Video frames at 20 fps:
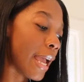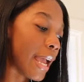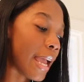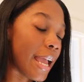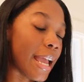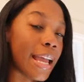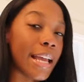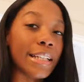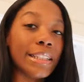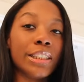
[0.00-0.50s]

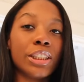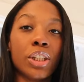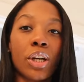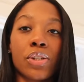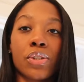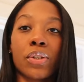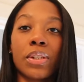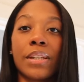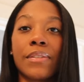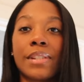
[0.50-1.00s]
And she
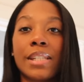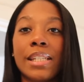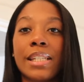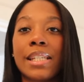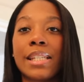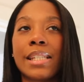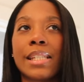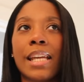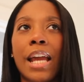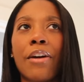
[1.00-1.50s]
also lives in
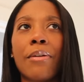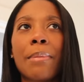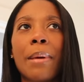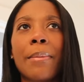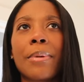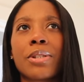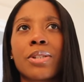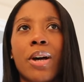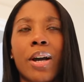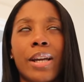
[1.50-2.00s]
DC. I
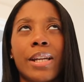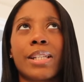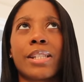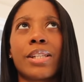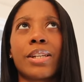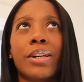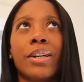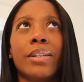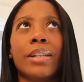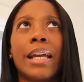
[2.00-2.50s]
remember talking
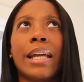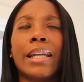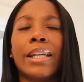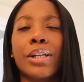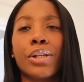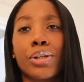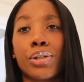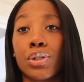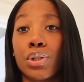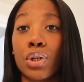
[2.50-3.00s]
to her like
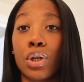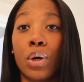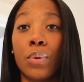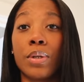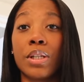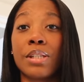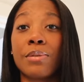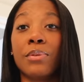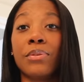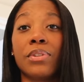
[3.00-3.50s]
years ago
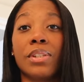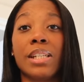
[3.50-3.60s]
when she went